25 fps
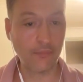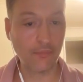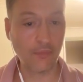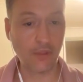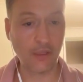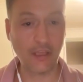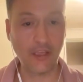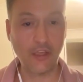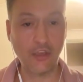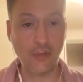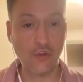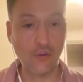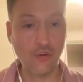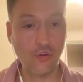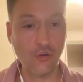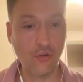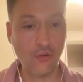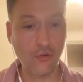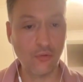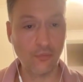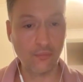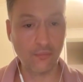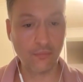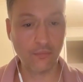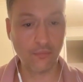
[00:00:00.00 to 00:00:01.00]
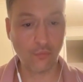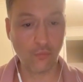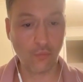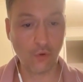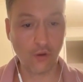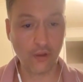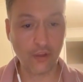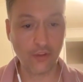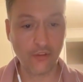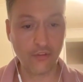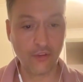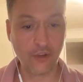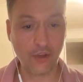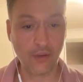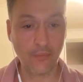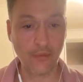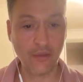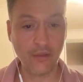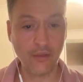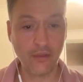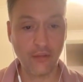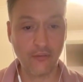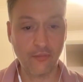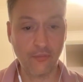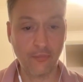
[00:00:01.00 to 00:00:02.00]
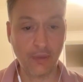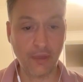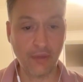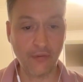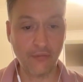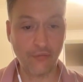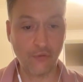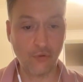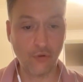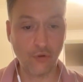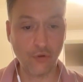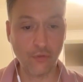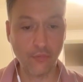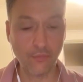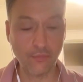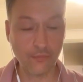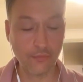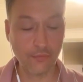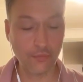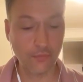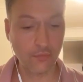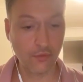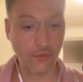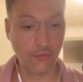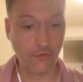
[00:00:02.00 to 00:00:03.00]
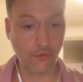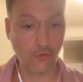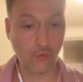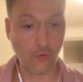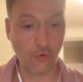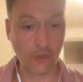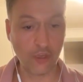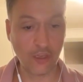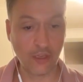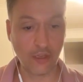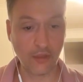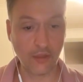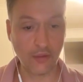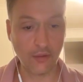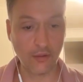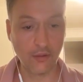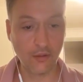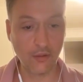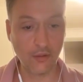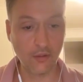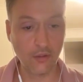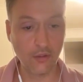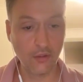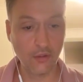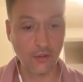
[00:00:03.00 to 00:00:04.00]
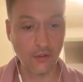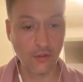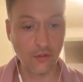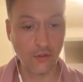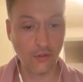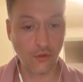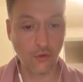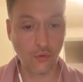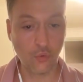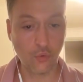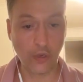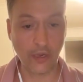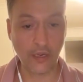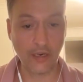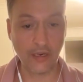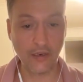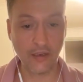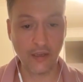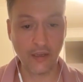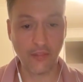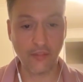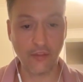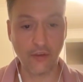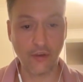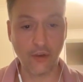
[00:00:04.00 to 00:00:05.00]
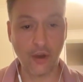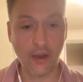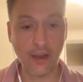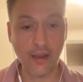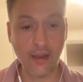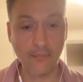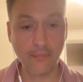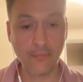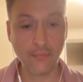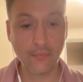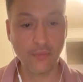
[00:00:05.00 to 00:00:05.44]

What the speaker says: He knew what is coming is b4, forking the queen and the knight.